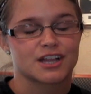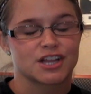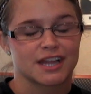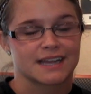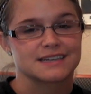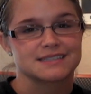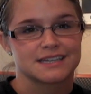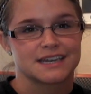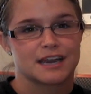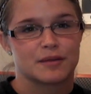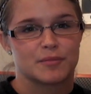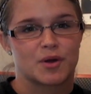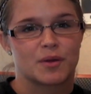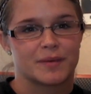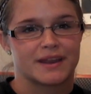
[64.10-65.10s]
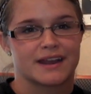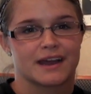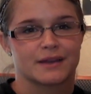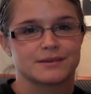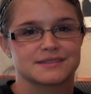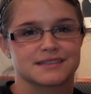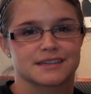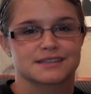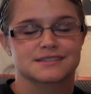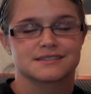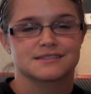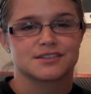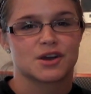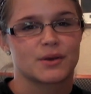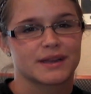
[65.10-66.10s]
clicked. And in a moment, I was like
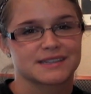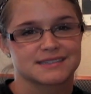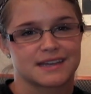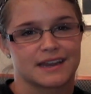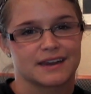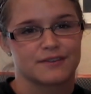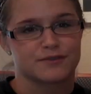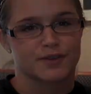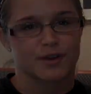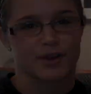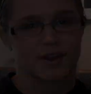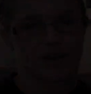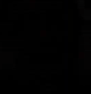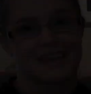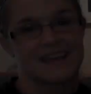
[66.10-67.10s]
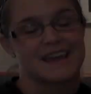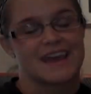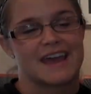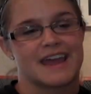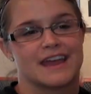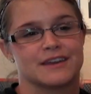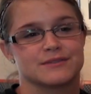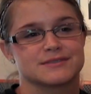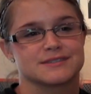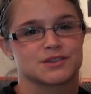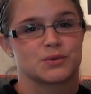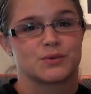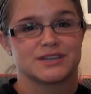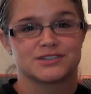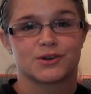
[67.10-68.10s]
so excited for her. And
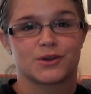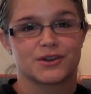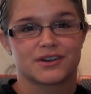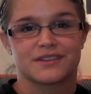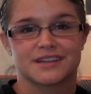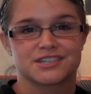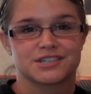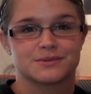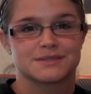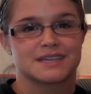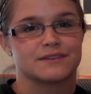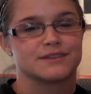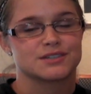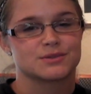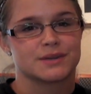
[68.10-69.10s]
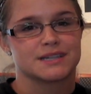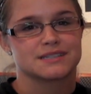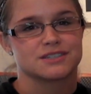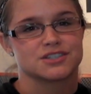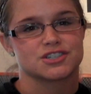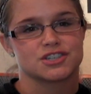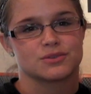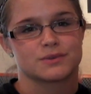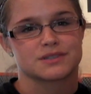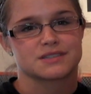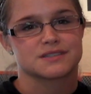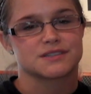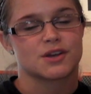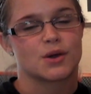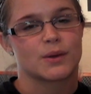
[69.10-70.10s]
so we told her that she was having twins and she was
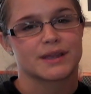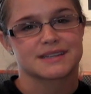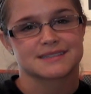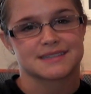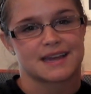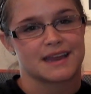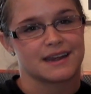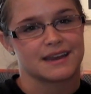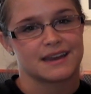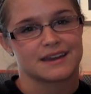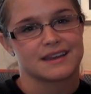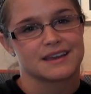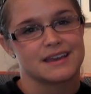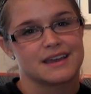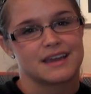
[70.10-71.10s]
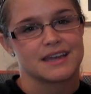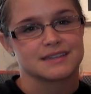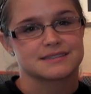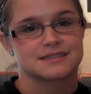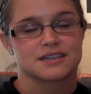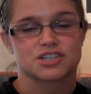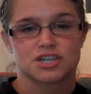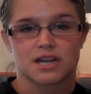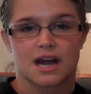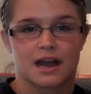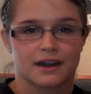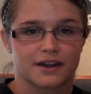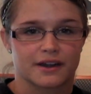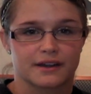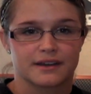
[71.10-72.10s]
so excited. It's such an
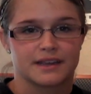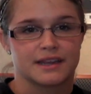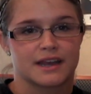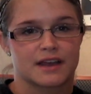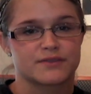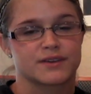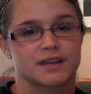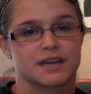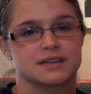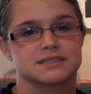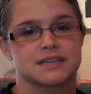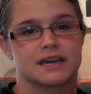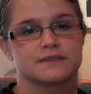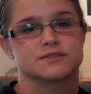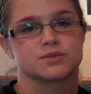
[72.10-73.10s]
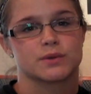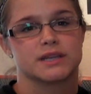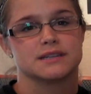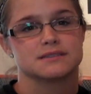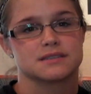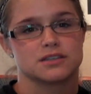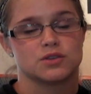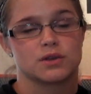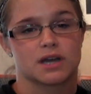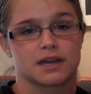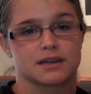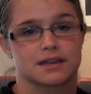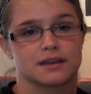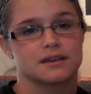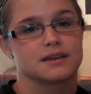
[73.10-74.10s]
honor in Africa to have twins in
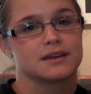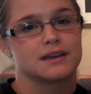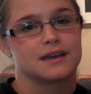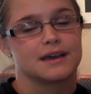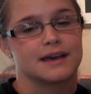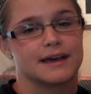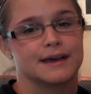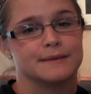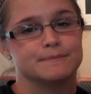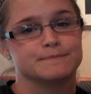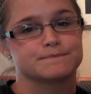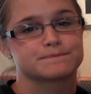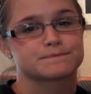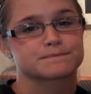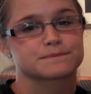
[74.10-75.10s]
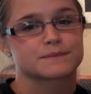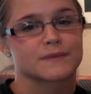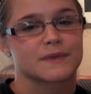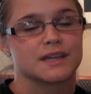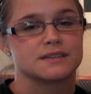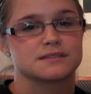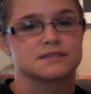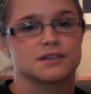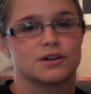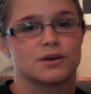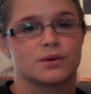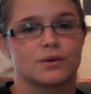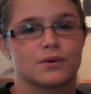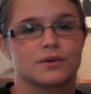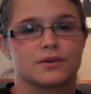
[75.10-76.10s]
Uganda. Um, and
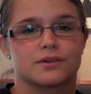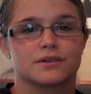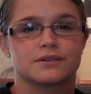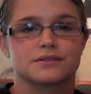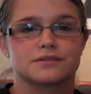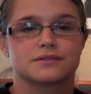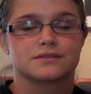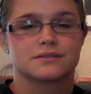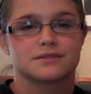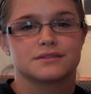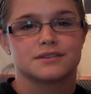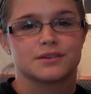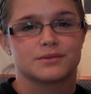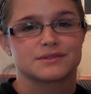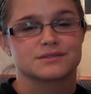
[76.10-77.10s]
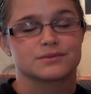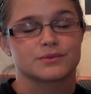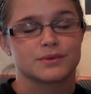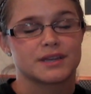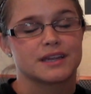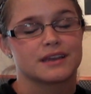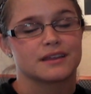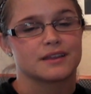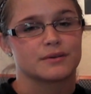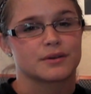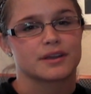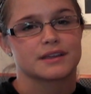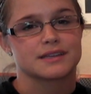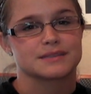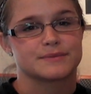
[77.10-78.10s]
so it was a really,
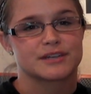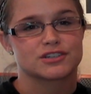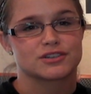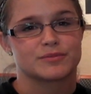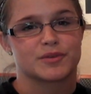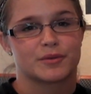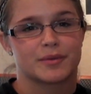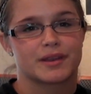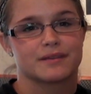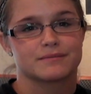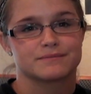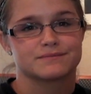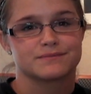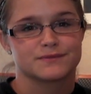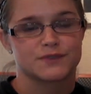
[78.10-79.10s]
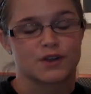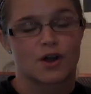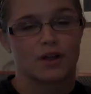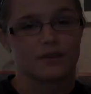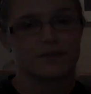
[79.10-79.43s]
really special moment for all